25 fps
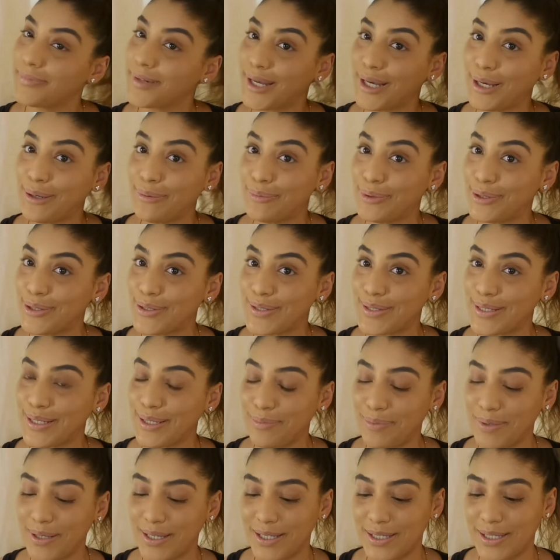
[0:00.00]
And we'll see,
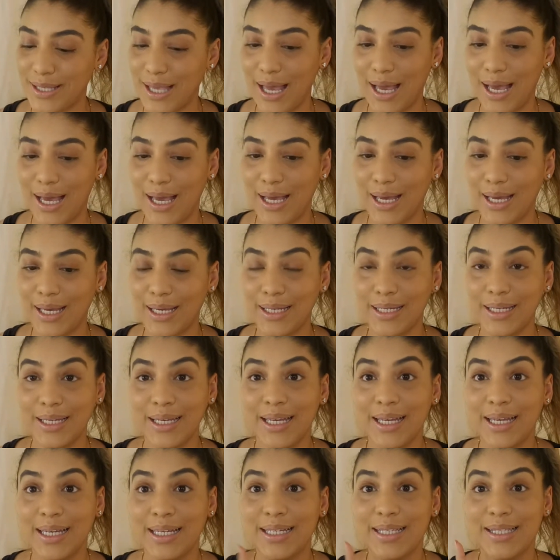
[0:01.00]
because I
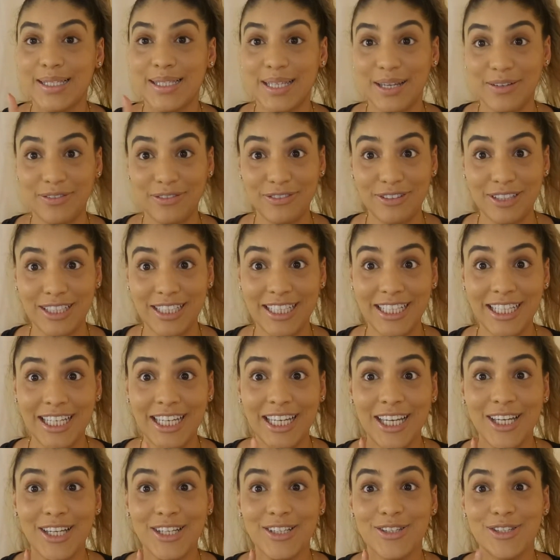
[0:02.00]
definitely
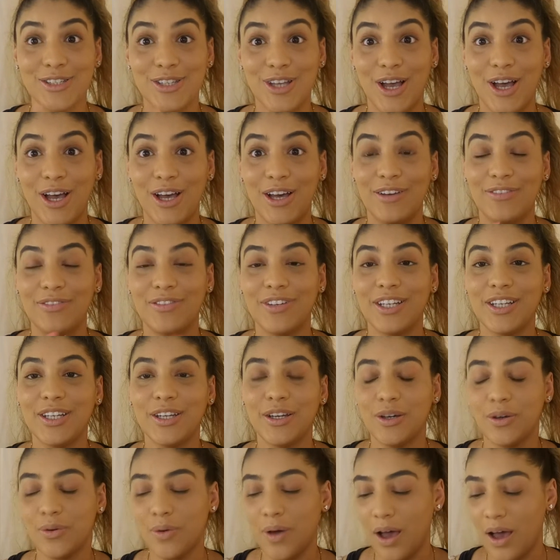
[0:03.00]
saw a
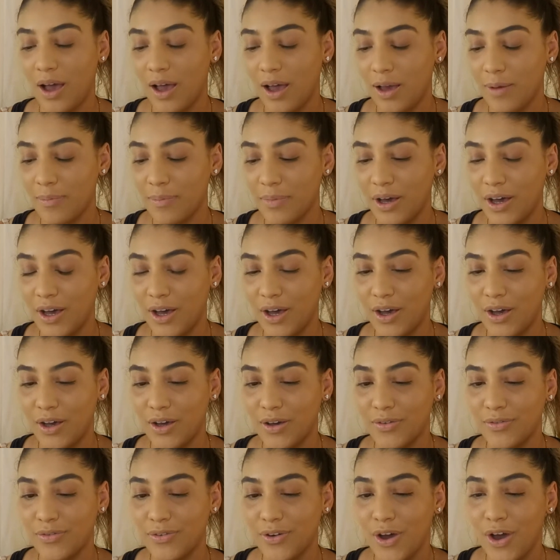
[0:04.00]
video
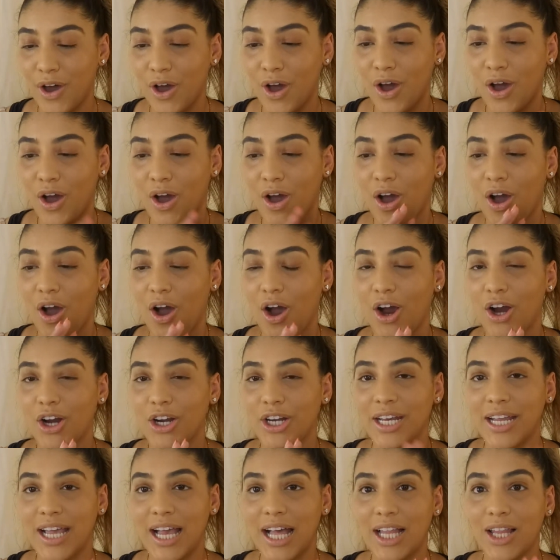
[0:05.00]
of
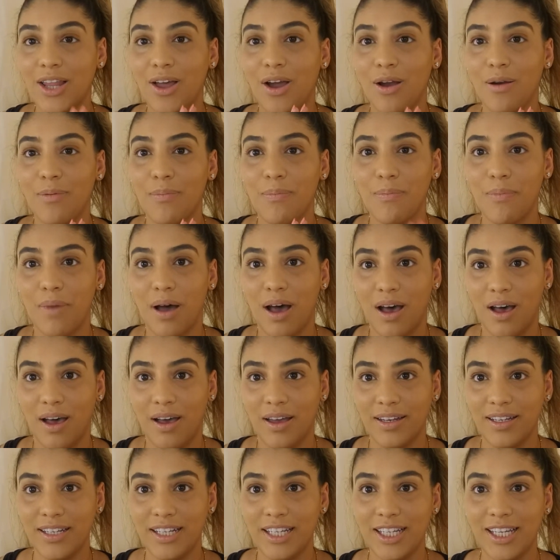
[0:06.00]
Arnell
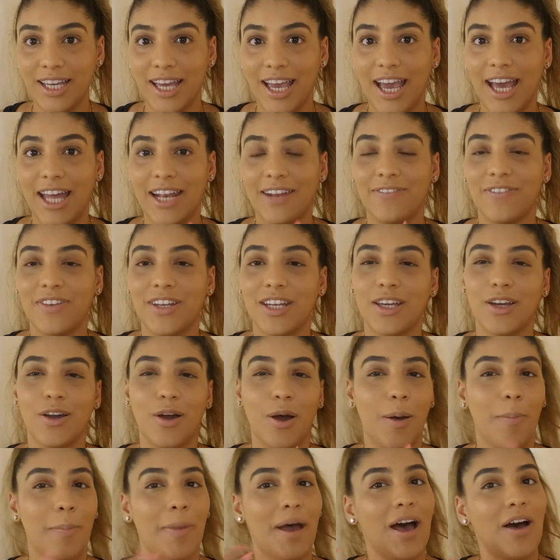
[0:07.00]
Armand had a video
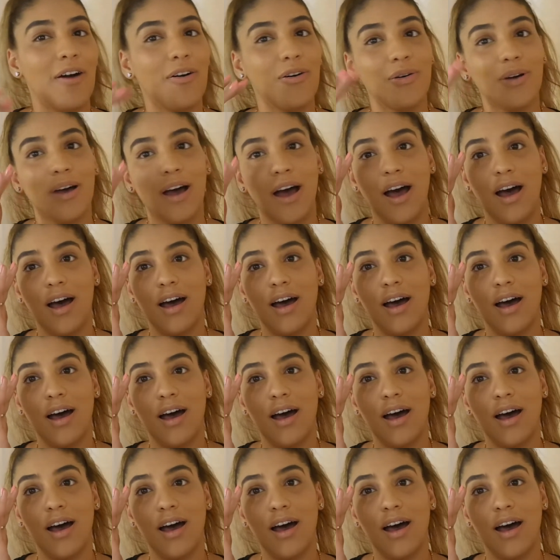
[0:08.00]
about